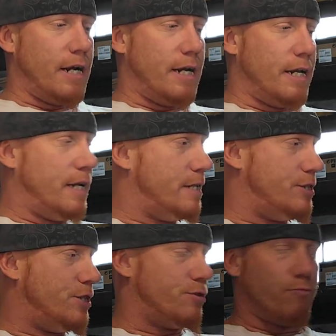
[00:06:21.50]
and it's
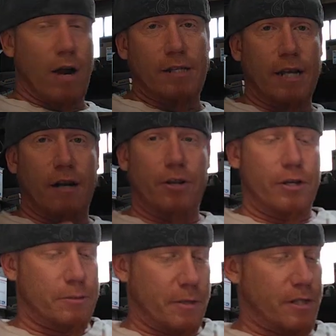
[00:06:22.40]
just right there.
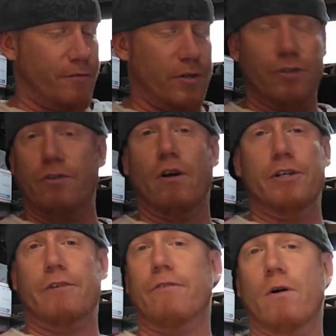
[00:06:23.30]
Especially if you're doing it
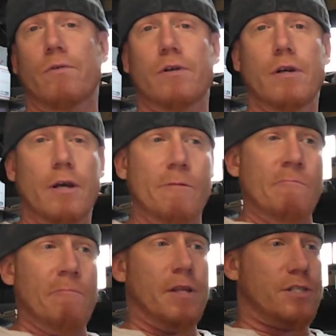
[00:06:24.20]
on your phone,
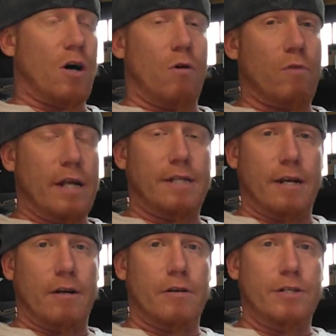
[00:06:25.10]
it's all right
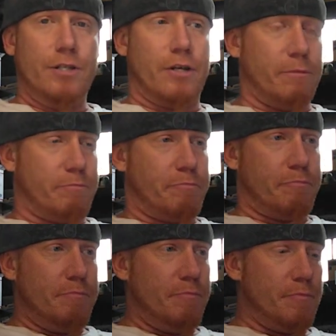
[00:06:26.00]
there. You can
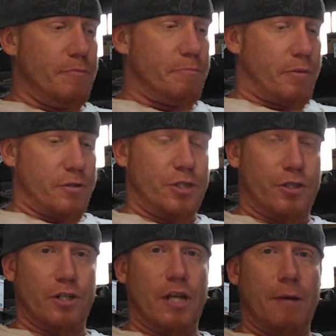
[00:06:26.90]

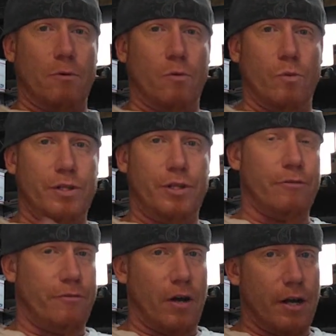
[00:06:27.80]
purchase your label with your
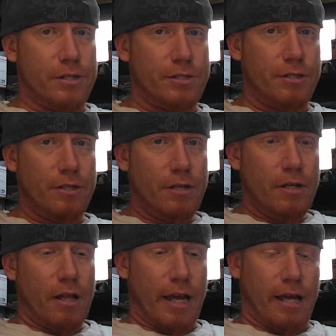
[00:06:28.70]
funds.
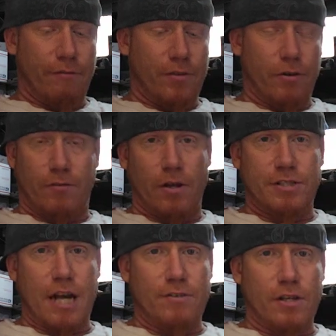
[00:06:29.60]
Like if your
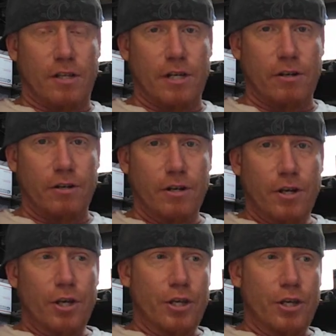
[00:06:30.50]
funds haven't cleared,
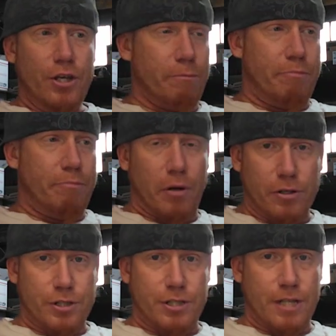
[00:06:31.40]
you can
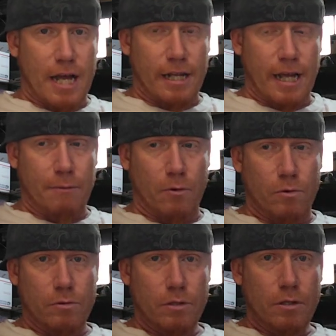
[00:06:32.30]
purchase that
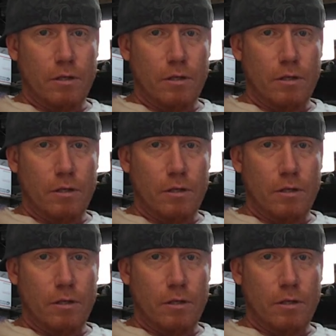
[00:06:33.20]
label